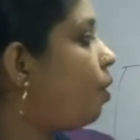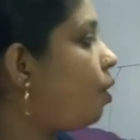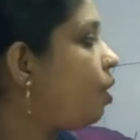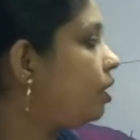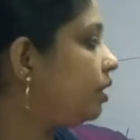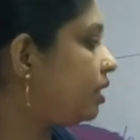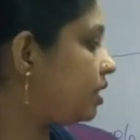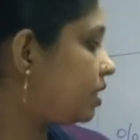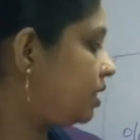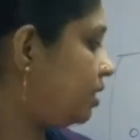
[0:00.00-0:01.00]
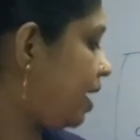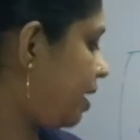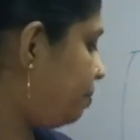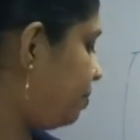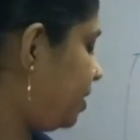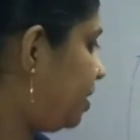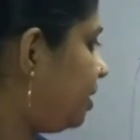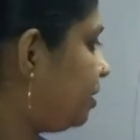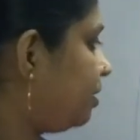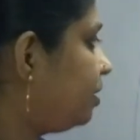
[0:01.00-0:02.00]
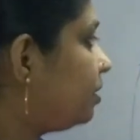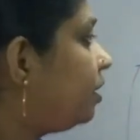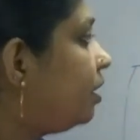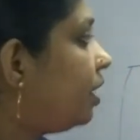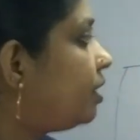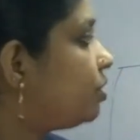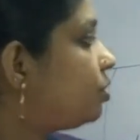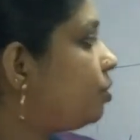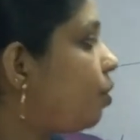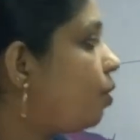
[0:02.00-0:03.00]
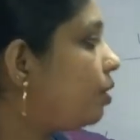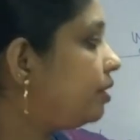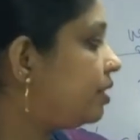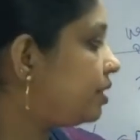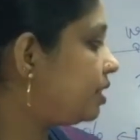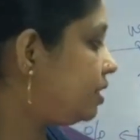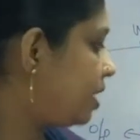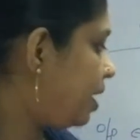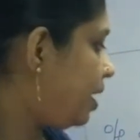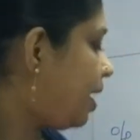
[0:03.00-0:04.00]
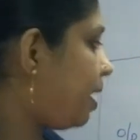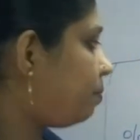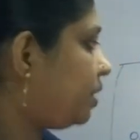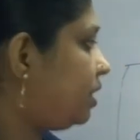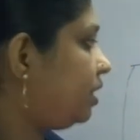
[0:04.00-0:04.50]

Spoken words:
all this is happening. Understood? All this is happening